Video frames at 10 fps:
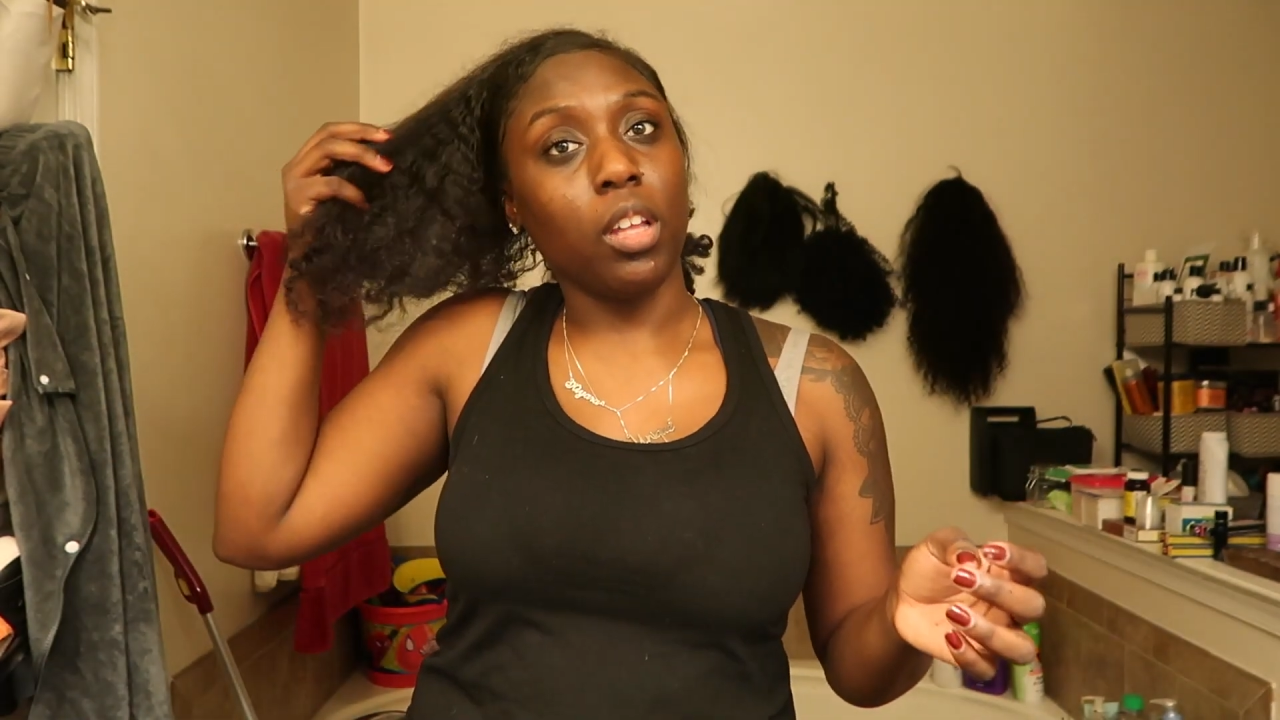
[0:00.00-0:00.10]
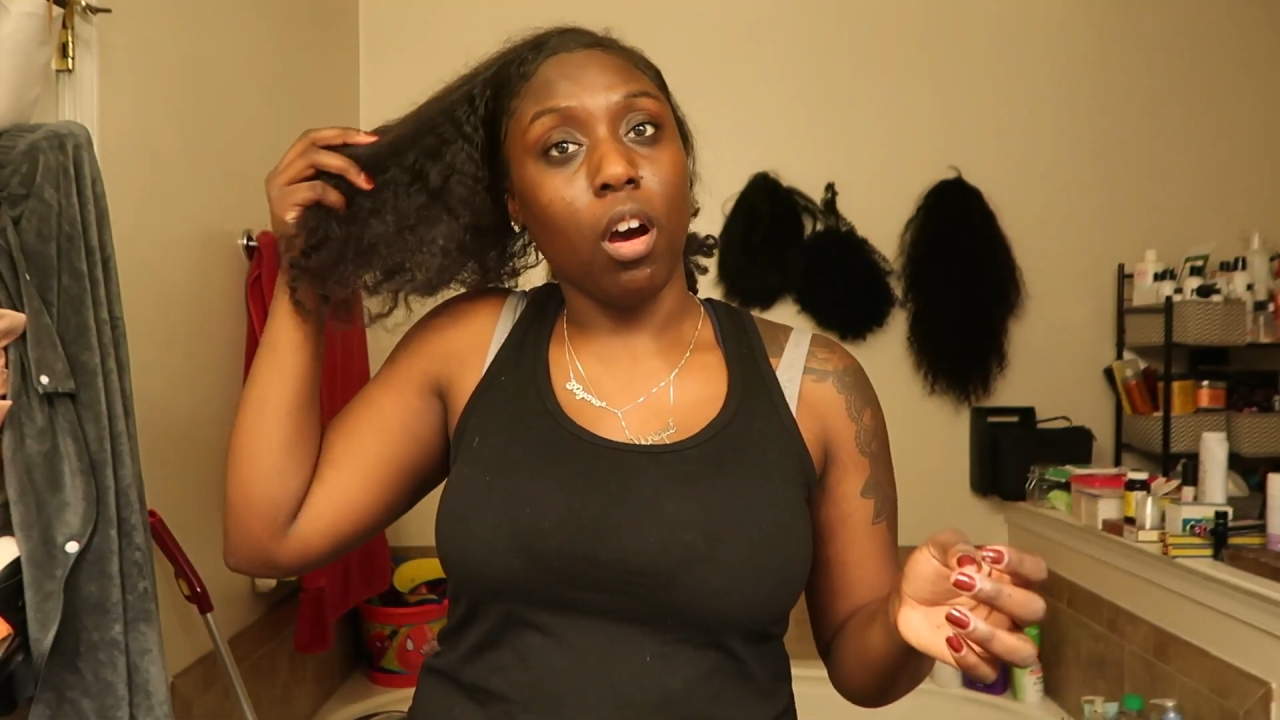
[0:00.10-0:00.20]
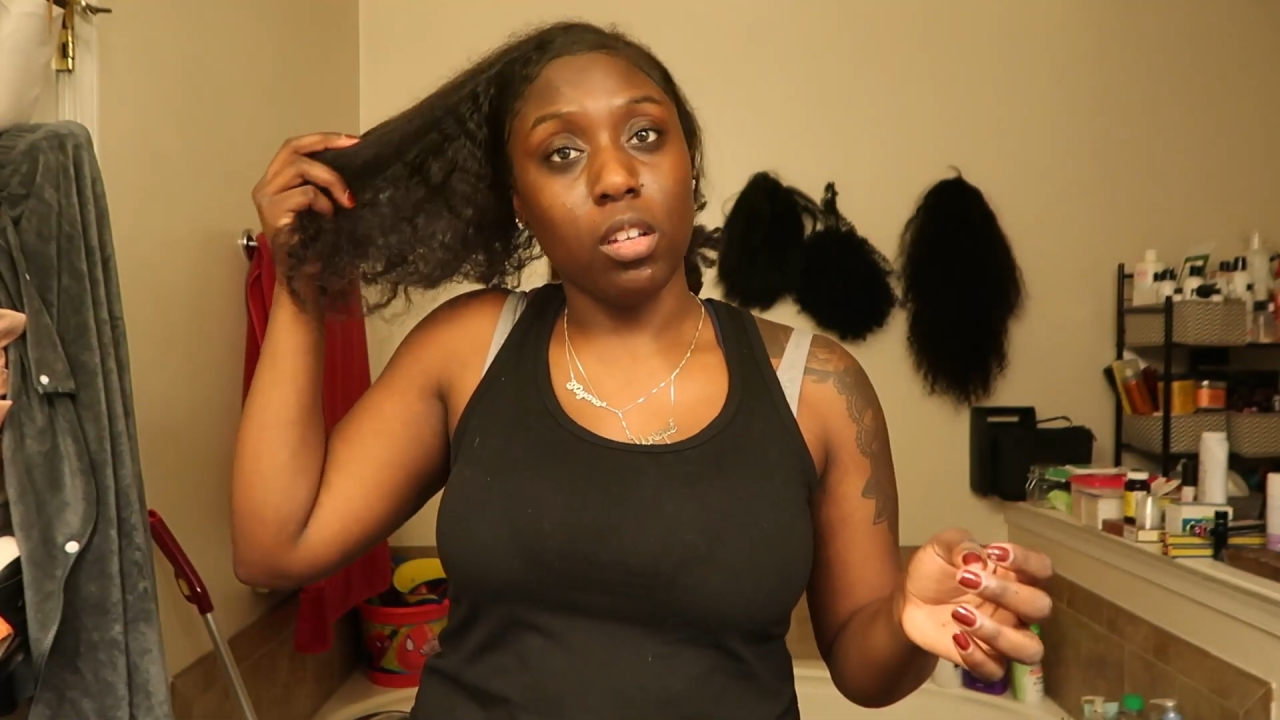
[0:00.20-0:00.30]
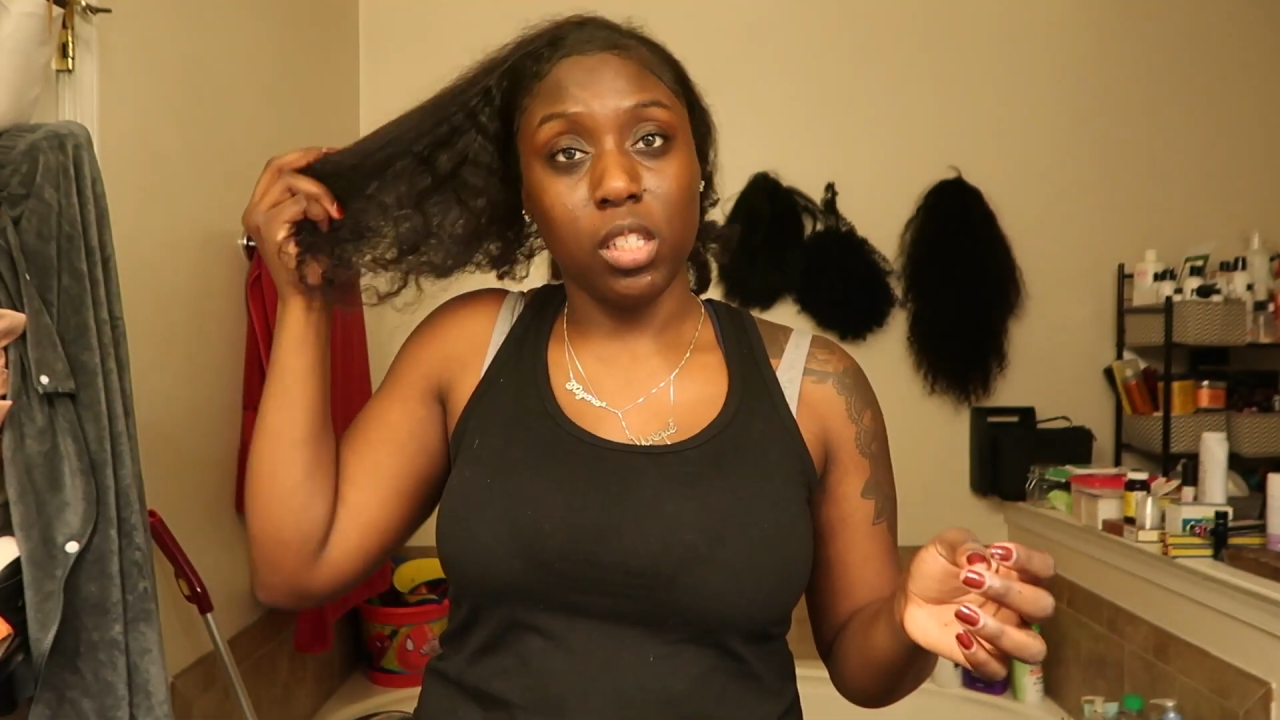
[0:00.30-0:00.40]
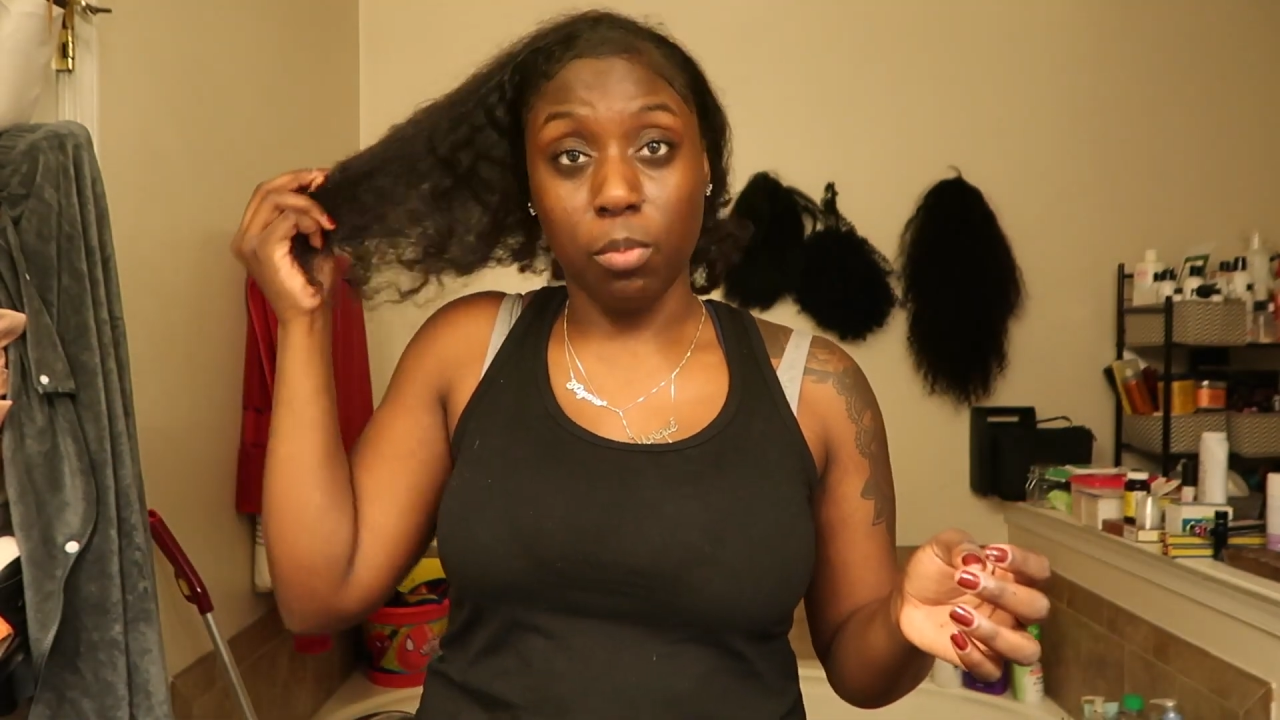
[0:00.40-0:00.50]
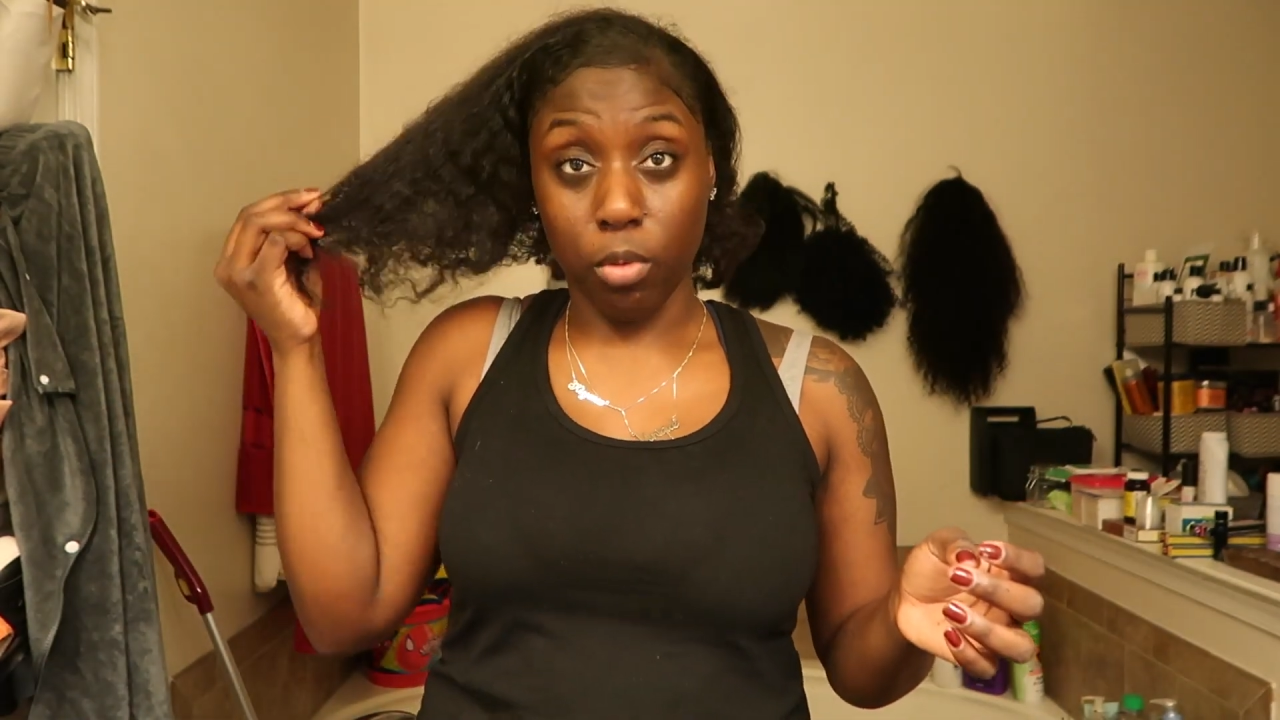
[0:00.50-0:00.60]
the Aussie